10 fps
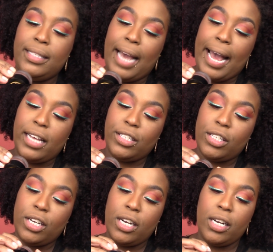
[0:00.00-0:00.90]

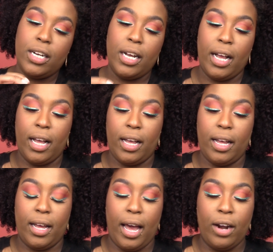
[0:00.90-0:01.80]
Dazzler.
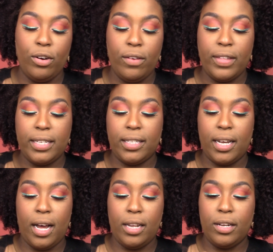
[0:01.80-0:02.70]
I don't know if that's the
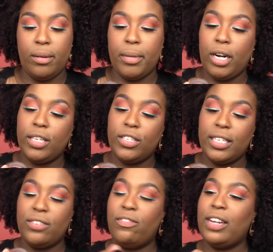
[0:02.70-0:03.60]
color, but it also
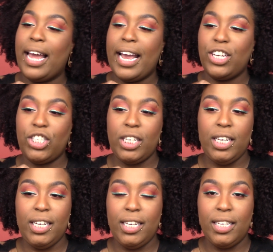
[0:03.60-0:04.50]
says
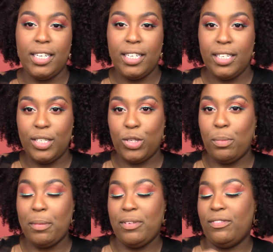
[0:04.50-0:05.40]
flashy. So
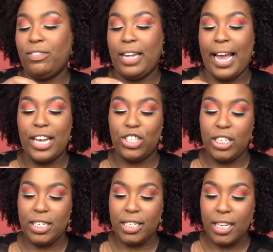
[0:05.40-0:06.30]
maybe
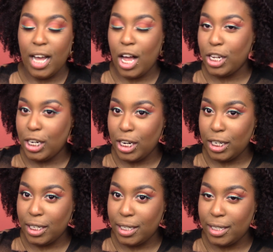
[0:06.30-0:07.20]
flashy is the
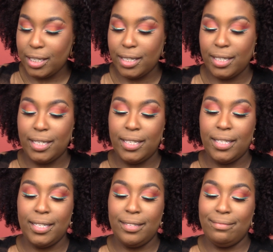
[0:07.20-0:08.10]
color.
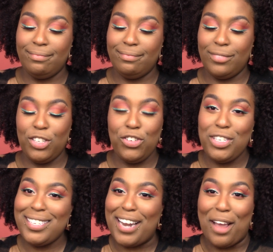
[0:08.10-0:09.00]
You
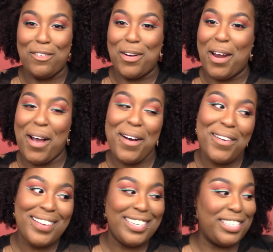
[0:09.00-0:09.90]
just never know.
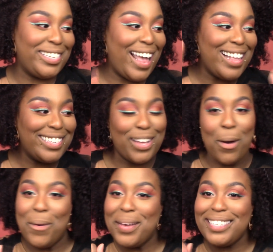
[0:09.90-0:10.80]
It's just
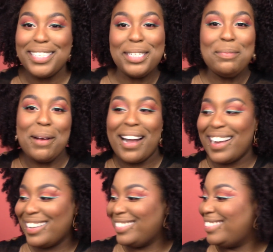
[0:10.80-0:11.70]
always a
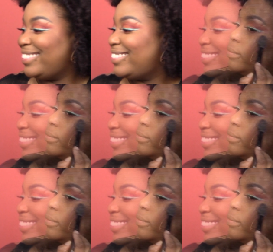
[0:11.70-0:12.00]
surprise.